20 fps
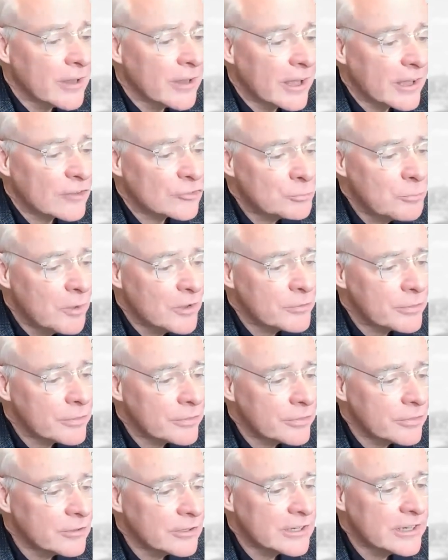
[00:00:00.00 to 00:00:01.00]
Last month,
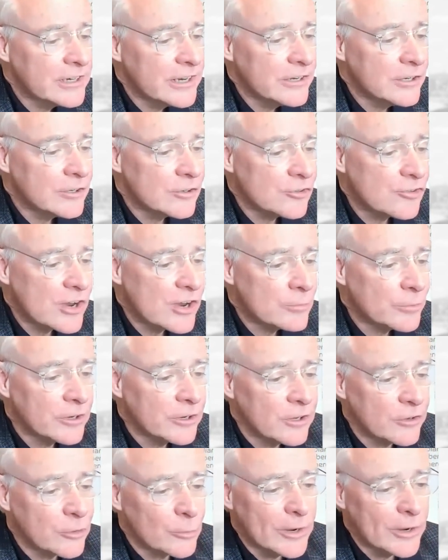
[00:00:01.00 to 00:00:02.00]
the Canadian Chamber
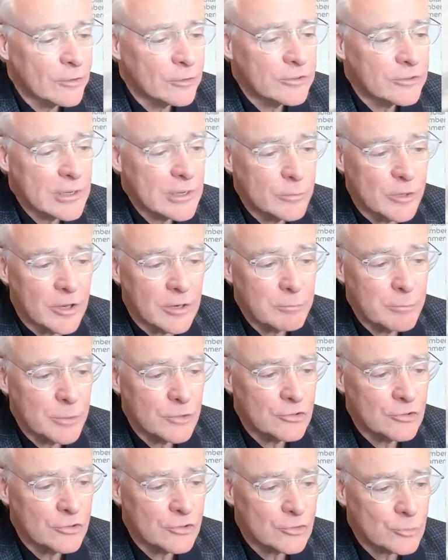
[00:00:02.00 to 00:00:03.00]
held a roundtable on
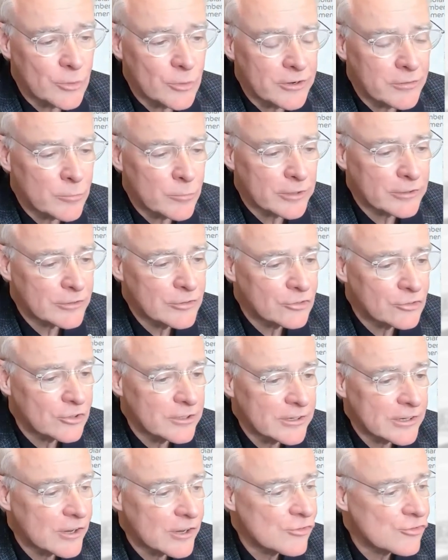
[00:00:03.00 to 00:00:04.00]
business re-
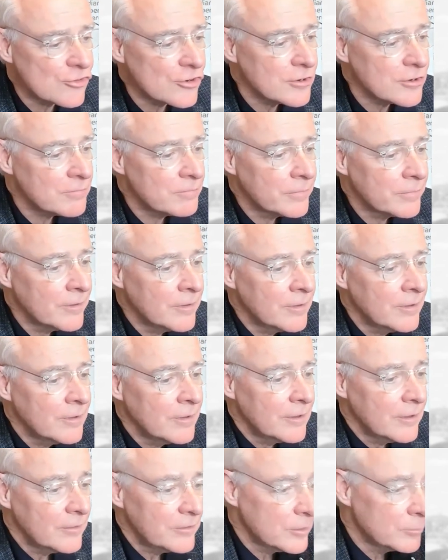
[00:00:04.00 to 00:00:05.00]
reconciliation
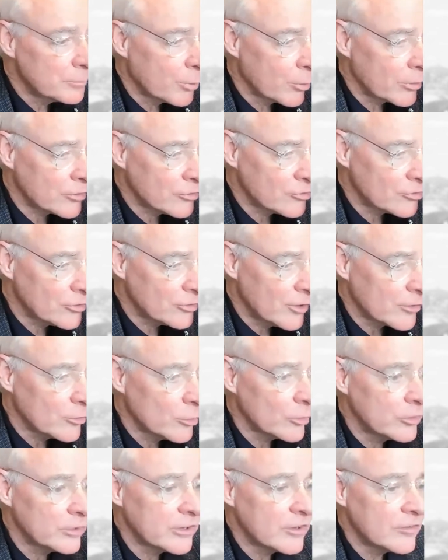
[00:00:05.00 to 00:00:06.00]
the importance not
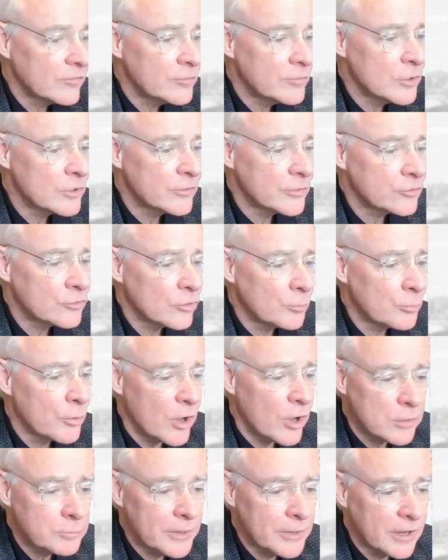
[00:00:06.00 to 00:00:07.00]
only of universal
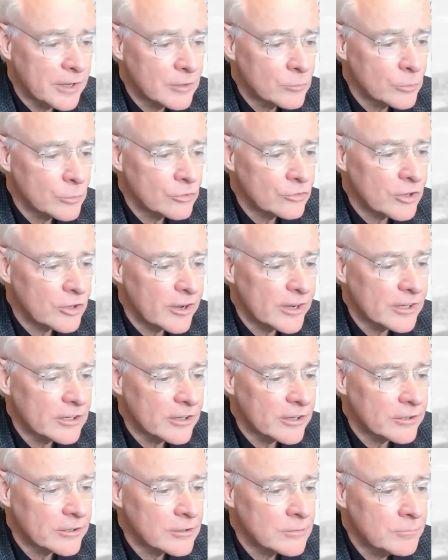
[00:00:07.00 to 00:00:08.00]
broadband was
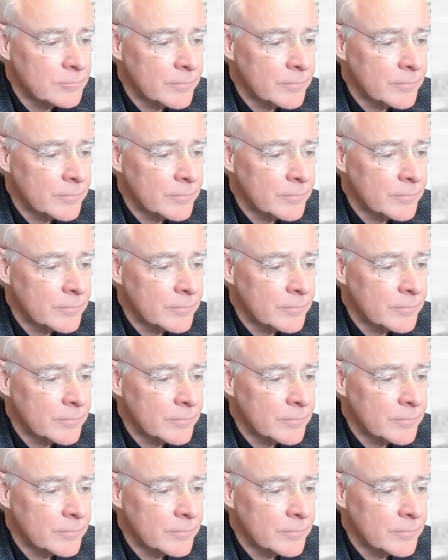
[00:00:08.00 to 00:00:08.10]
highlighted,